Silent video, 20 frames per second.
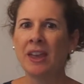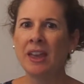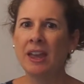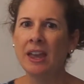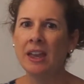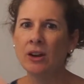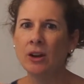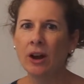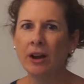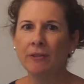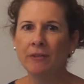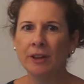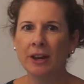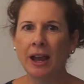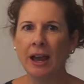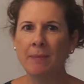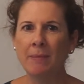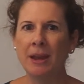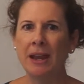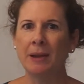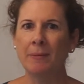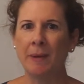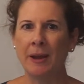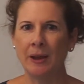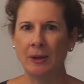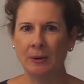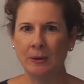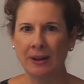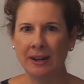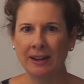And often I make
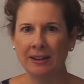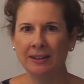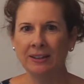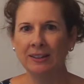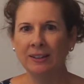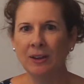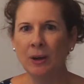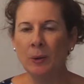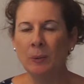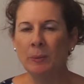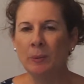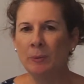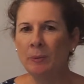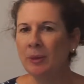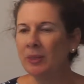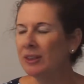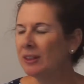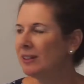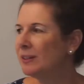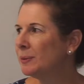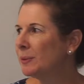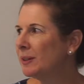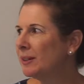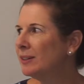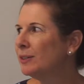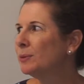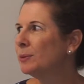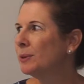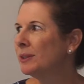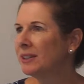my own hand soap, but this one
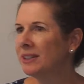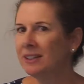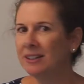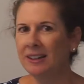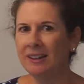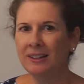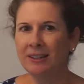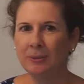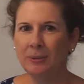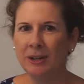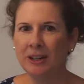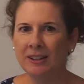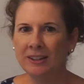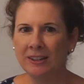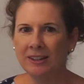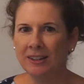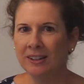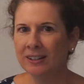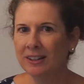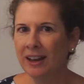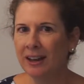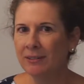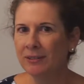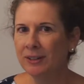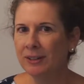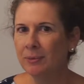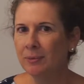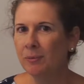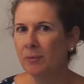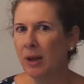is really nice because it does have
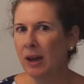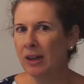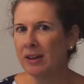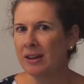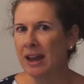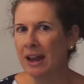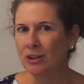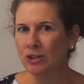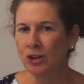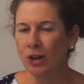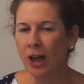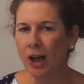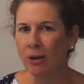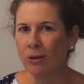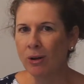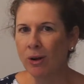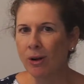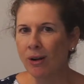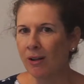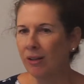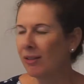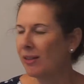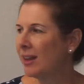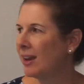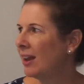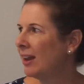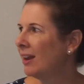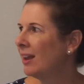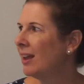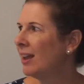some natural alcohol in
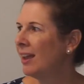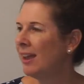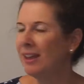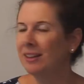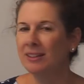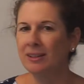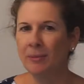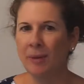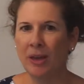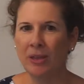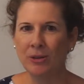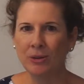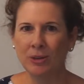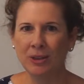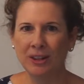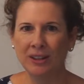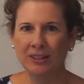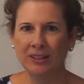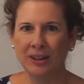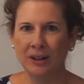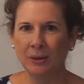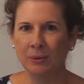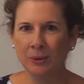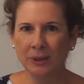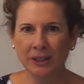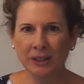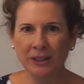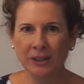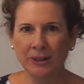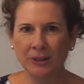it and some other things that are
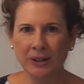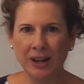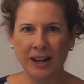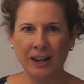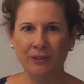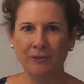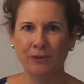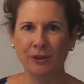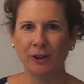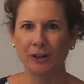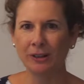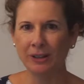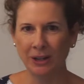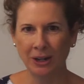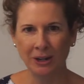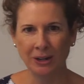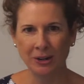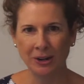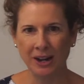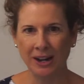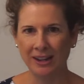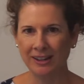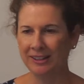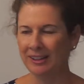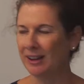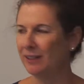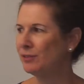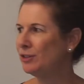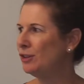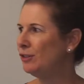really great for cleaning your hands
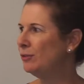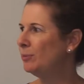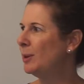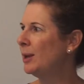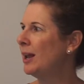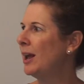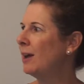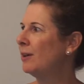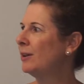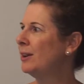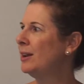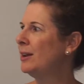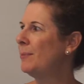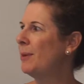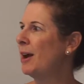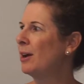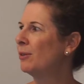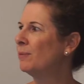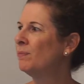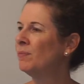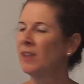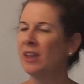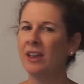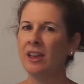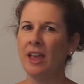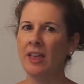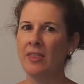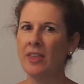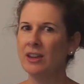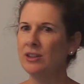after you've been out and about.
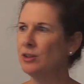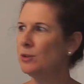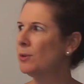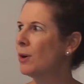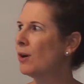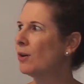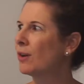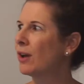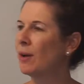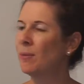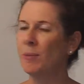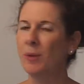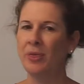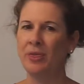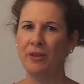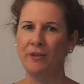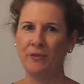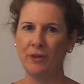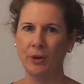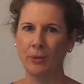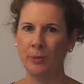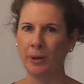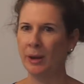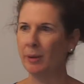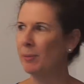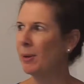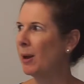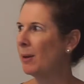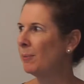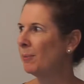And they do all come with the
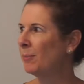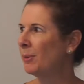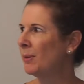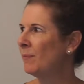foaming pump.